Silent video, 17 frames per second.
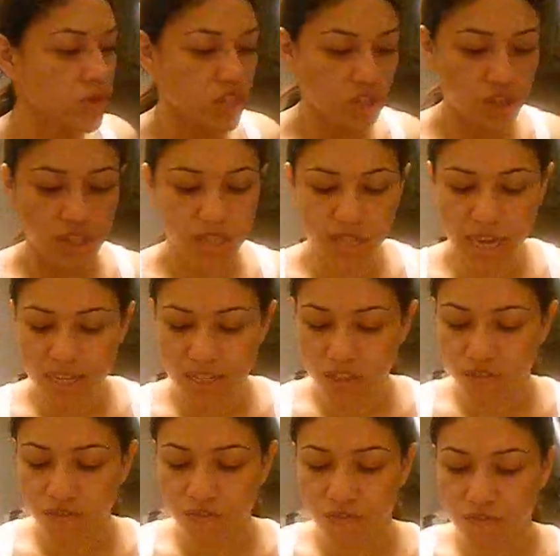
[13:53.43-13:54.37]
which are a
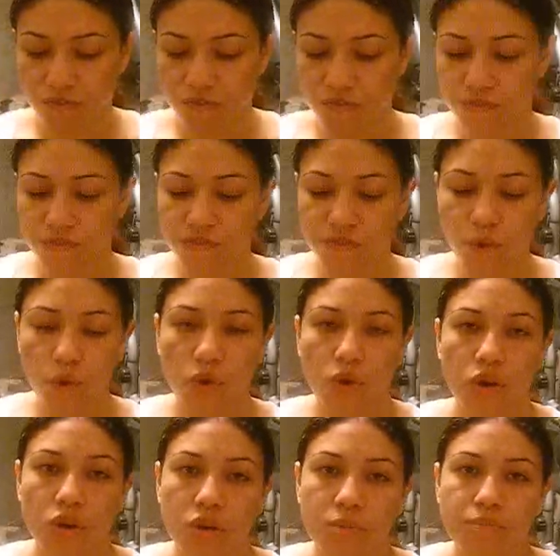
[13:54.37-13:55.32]
size
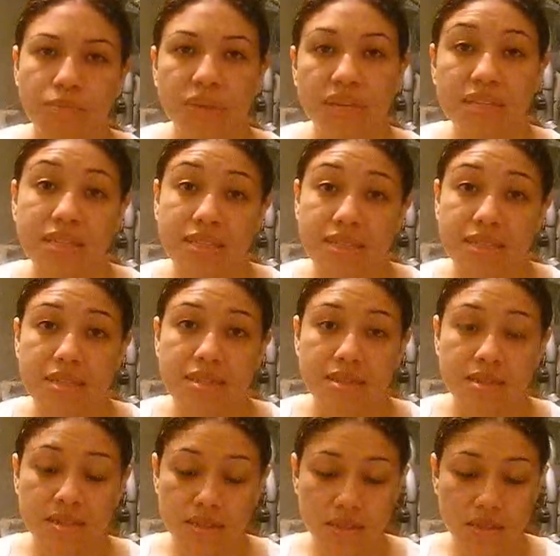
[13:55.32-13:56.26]
4
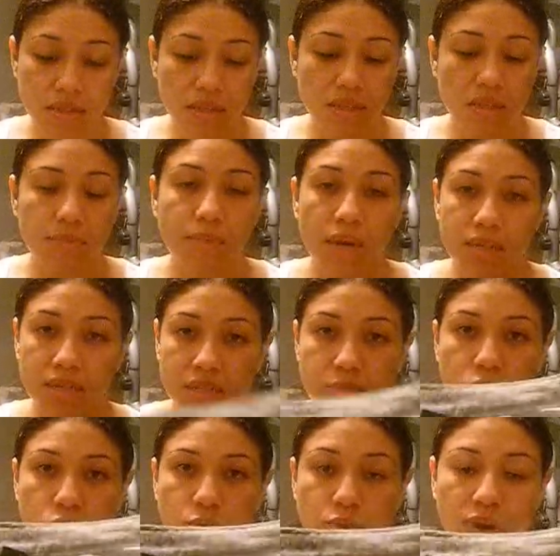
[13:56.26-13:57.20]
misses in the
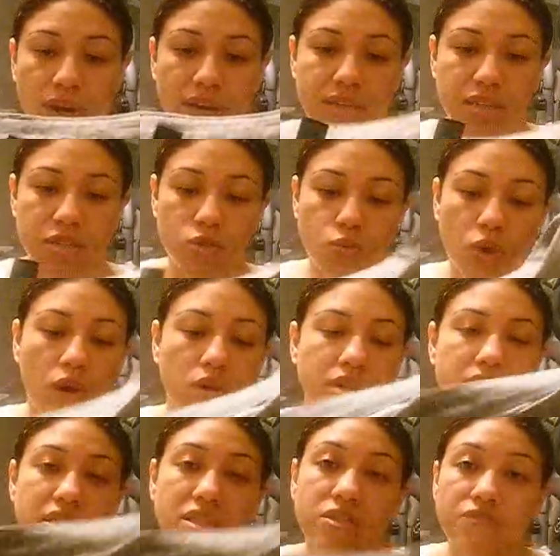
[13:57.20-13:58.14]
Massimo brand as well,
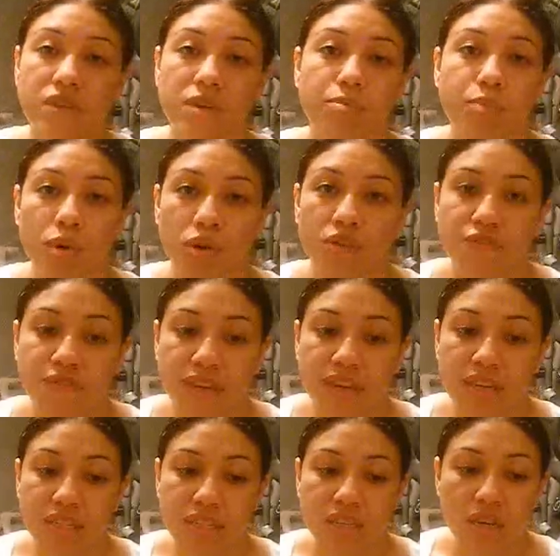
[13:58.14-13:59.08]
and these fit
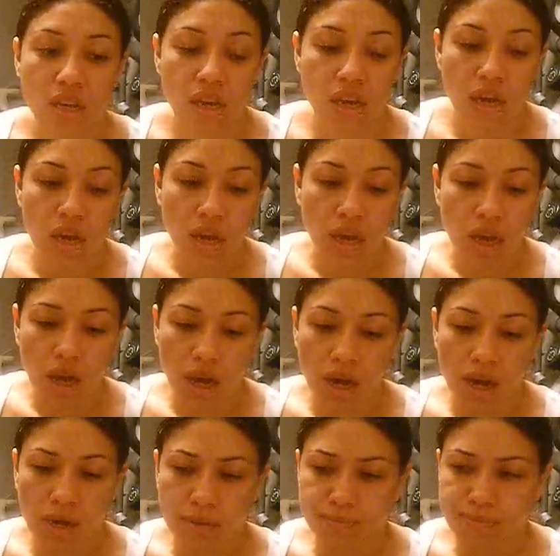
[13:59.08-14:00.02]
perfect.
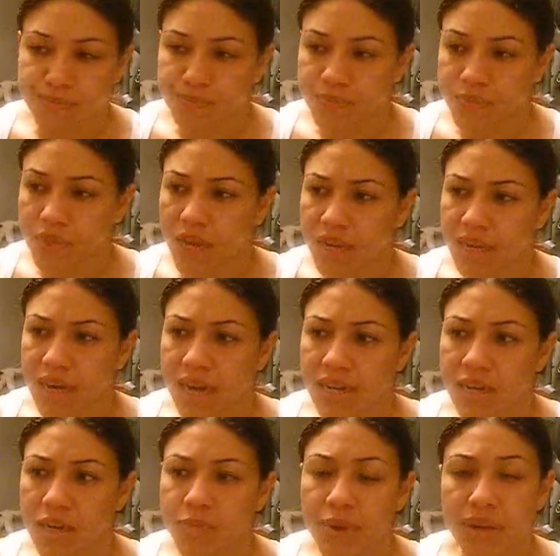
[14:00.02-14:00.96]
I
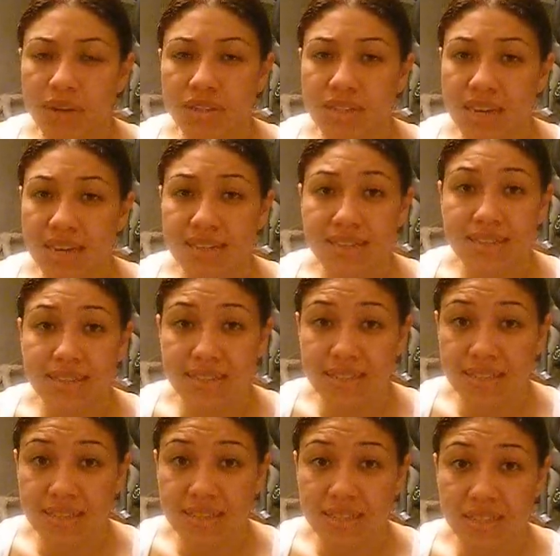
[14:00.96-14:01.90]
got a pair of size
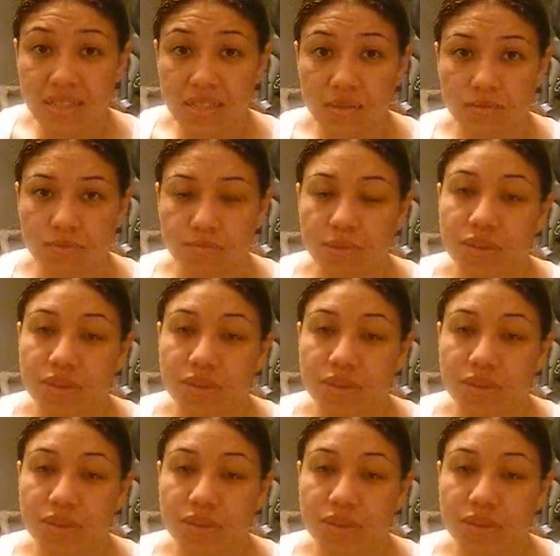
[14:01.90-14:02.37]
6s